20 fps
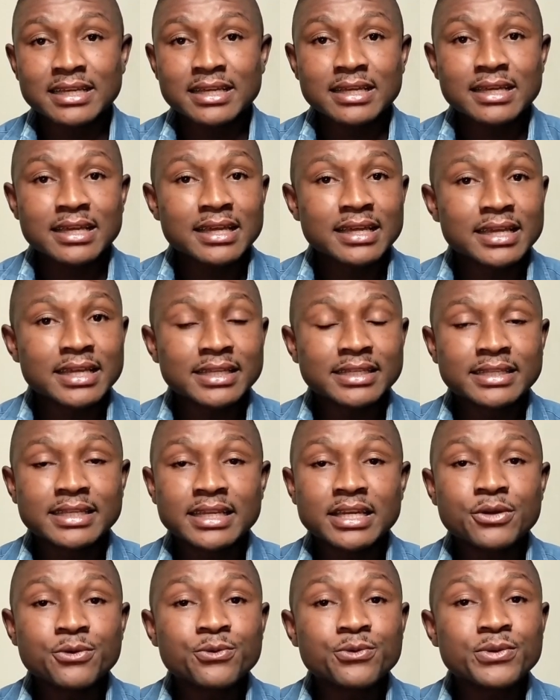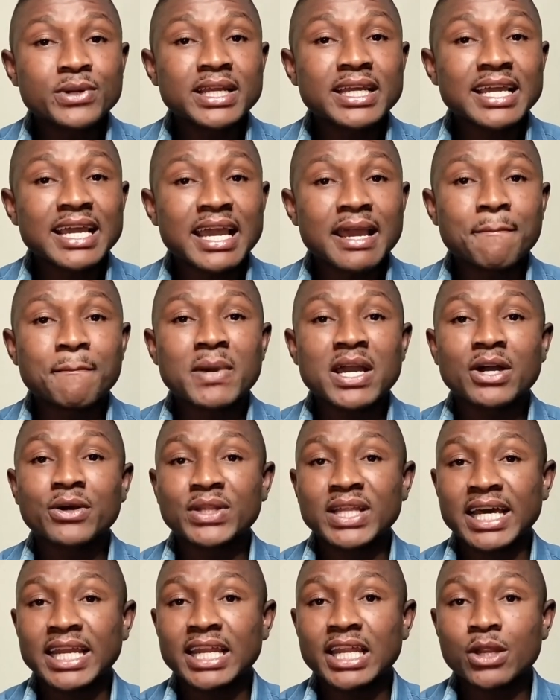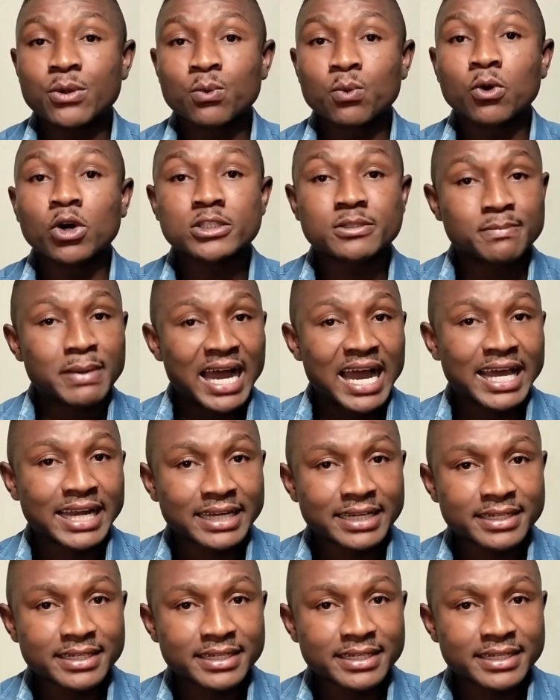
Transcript: it didn't ring a bell that it was bad.